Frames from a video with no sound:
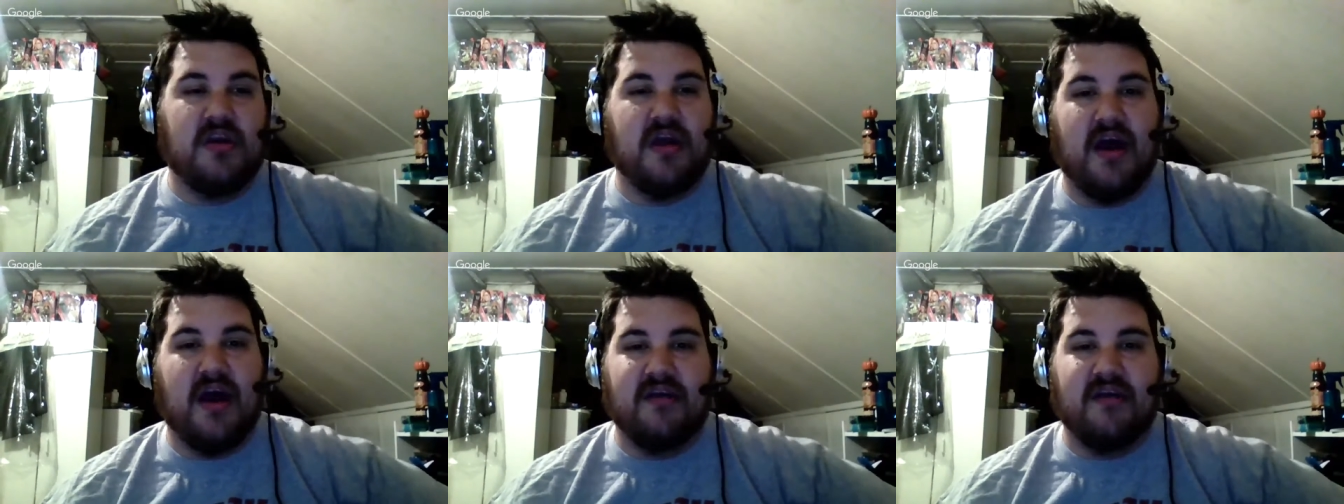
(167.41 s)

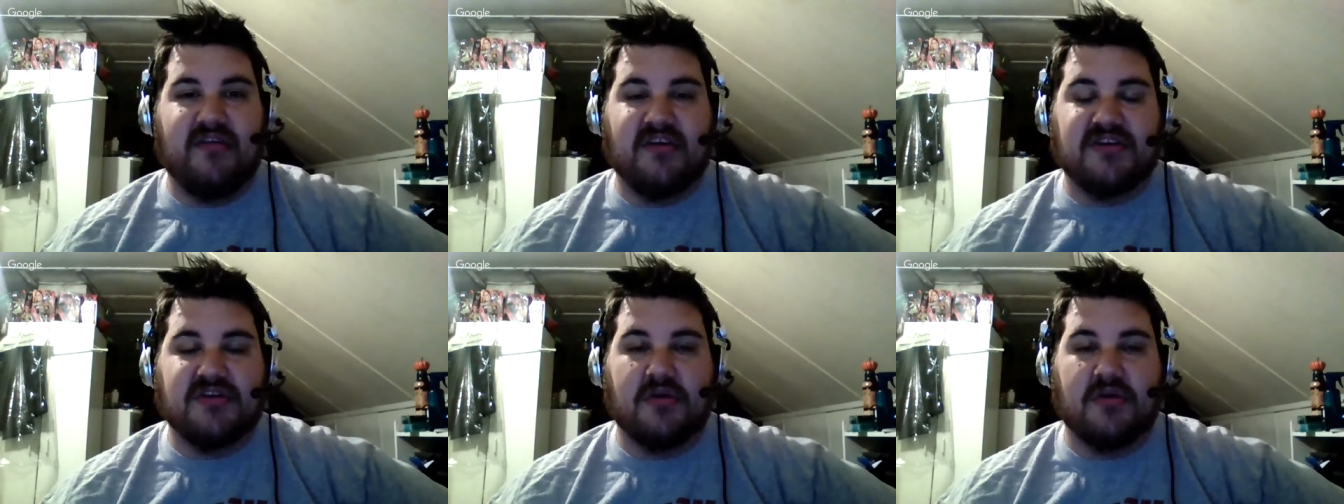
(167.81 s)
Uh,
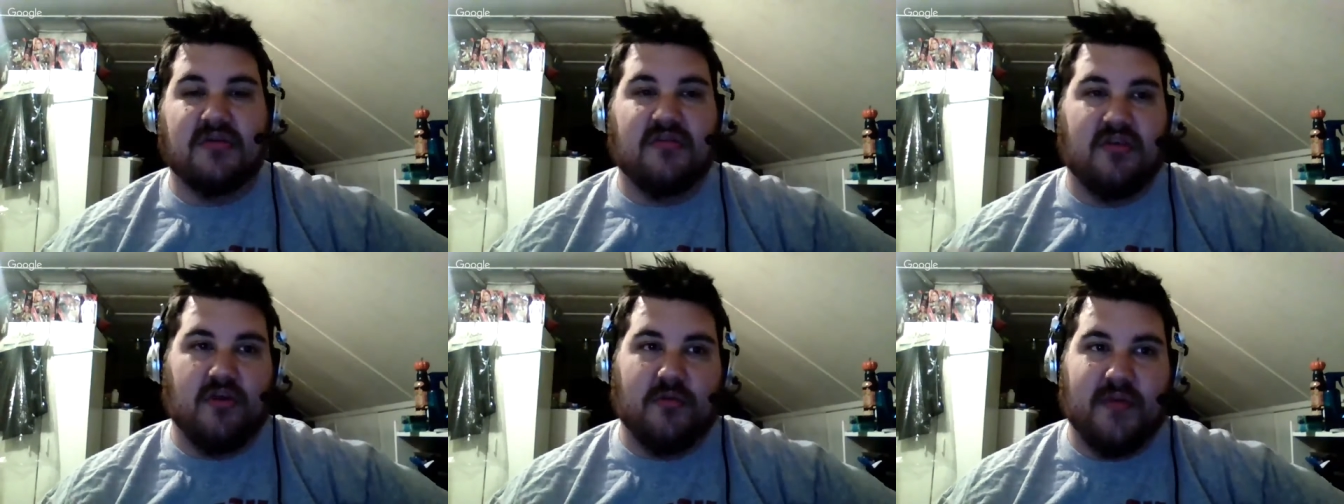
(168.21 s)
they showed a
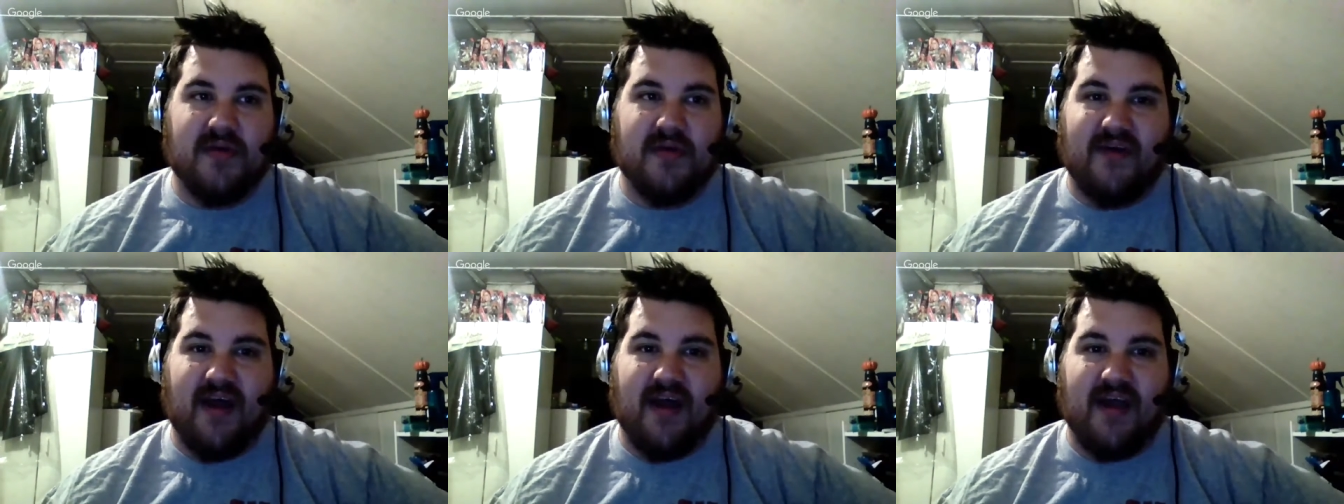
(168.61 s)
little bit
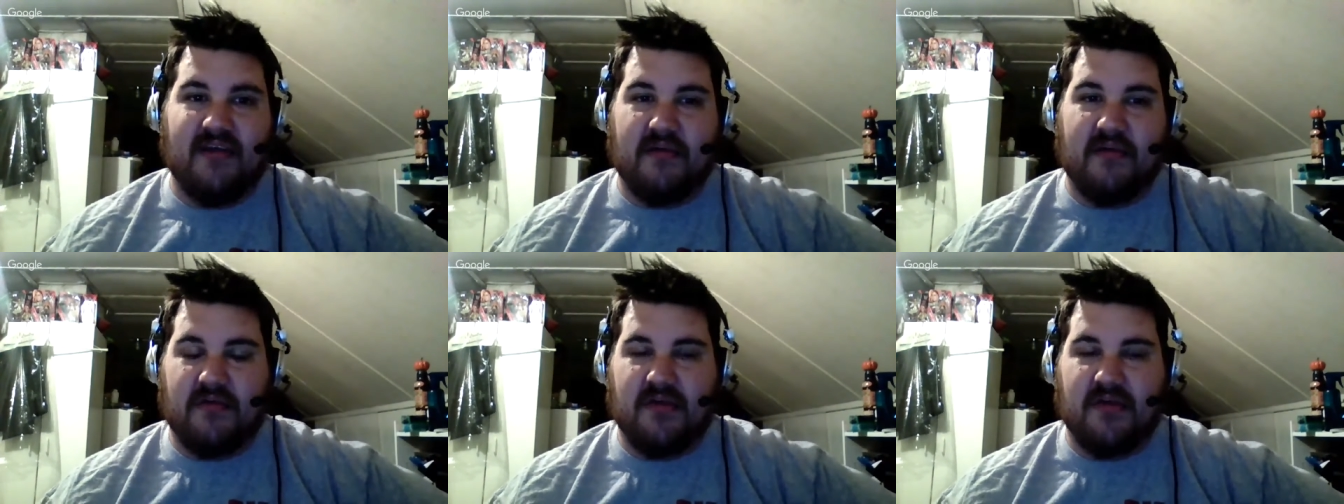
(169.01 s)
of a
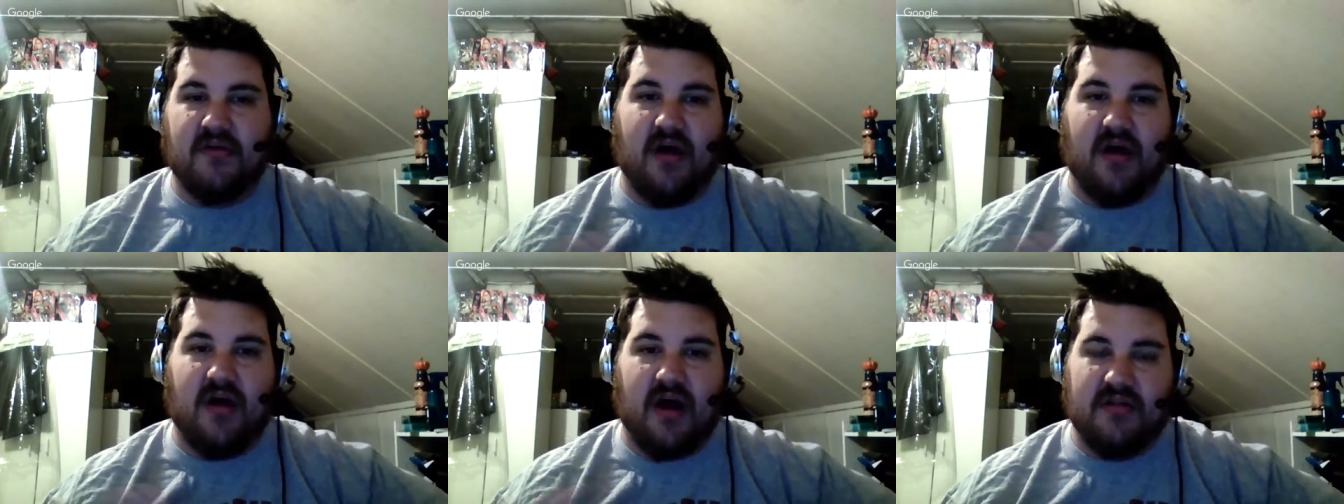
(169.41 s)
highlight
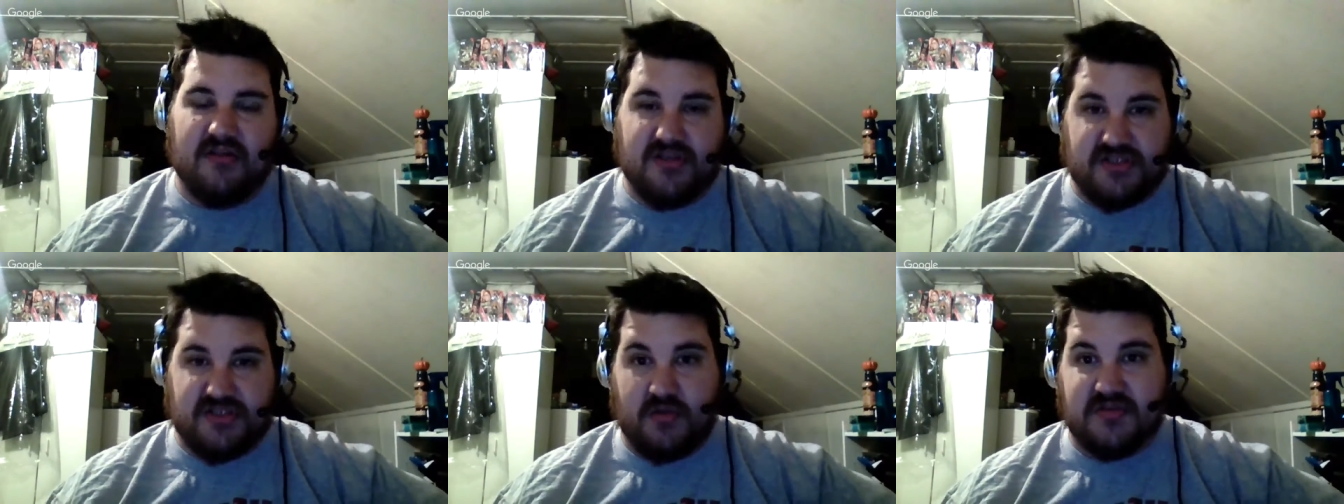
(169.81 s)
reel on
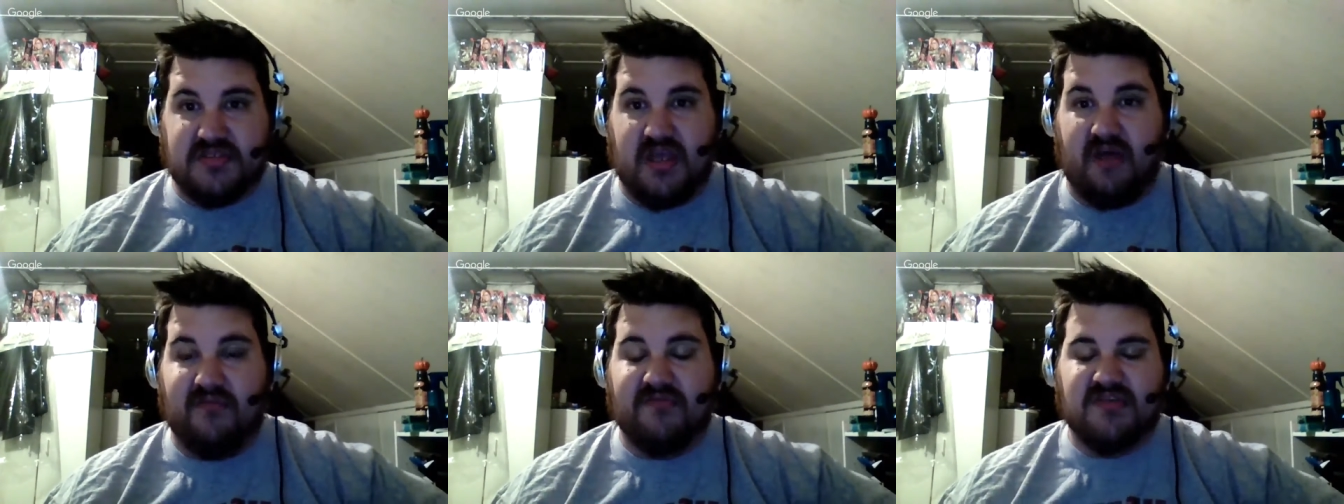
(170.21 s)
the show
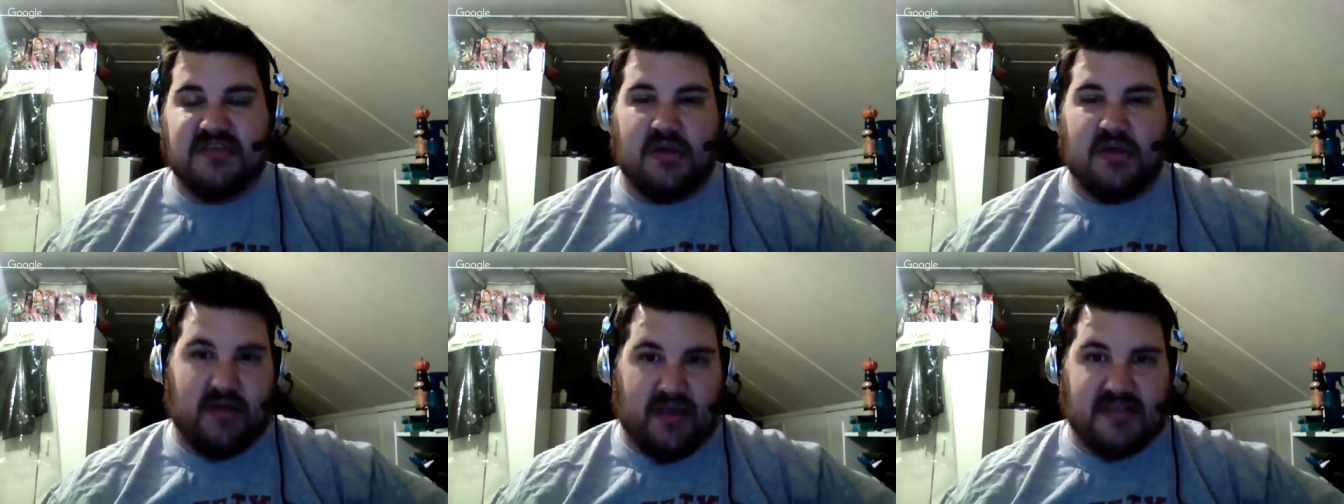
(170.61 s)
itself,
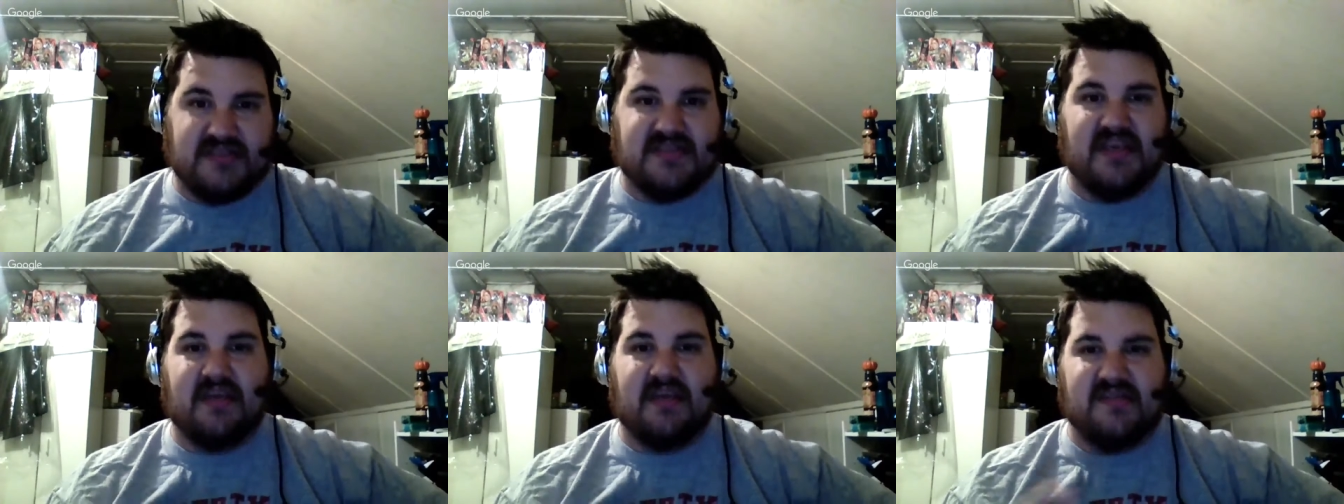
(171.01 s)
so I got to
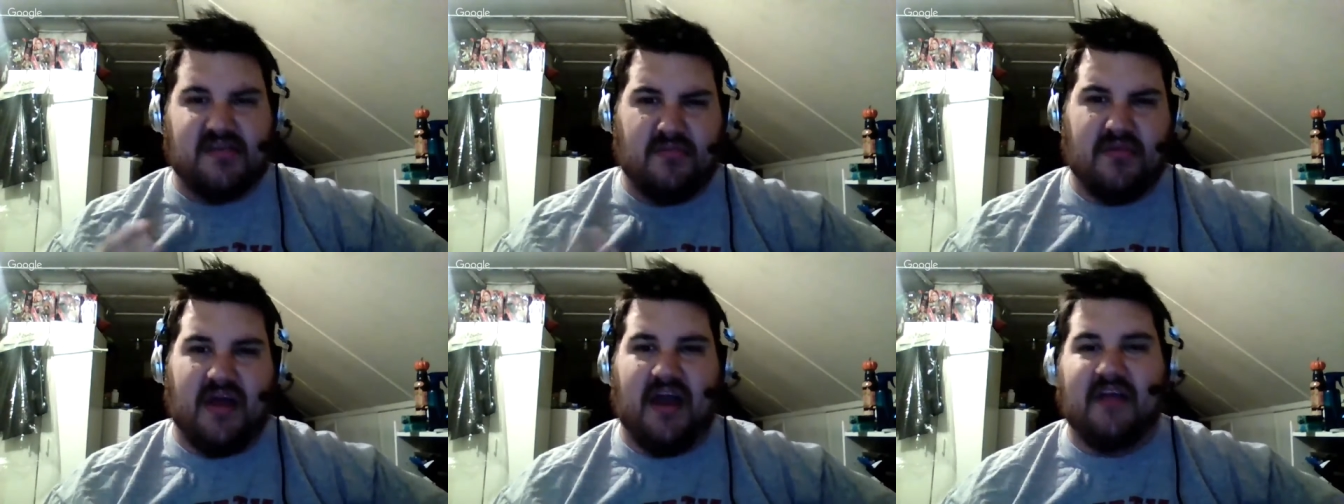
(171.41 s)
see
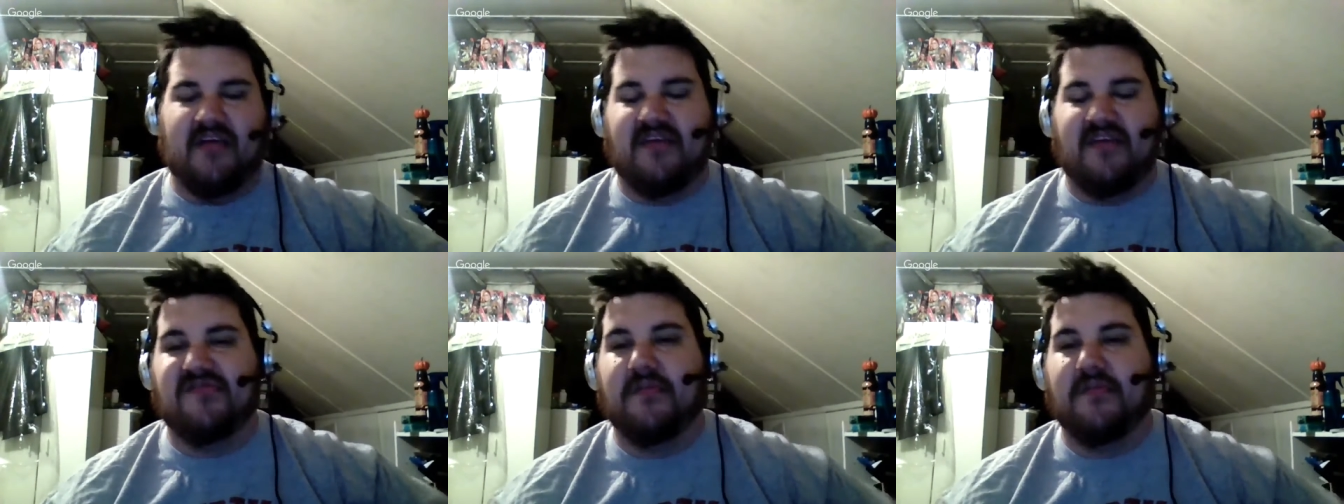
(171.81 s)
some of the
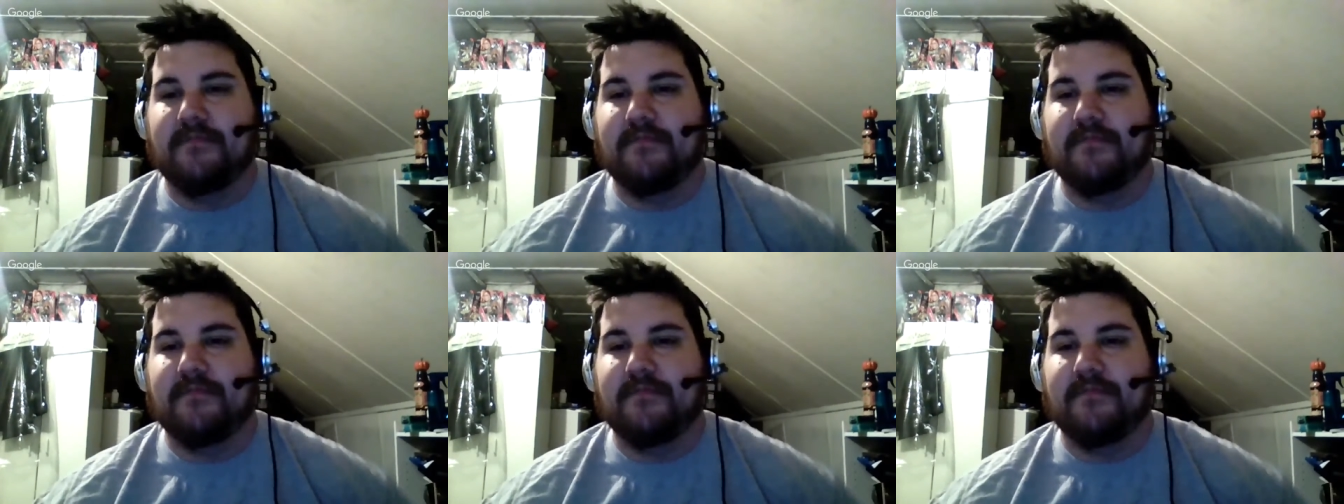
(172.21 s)
highlights.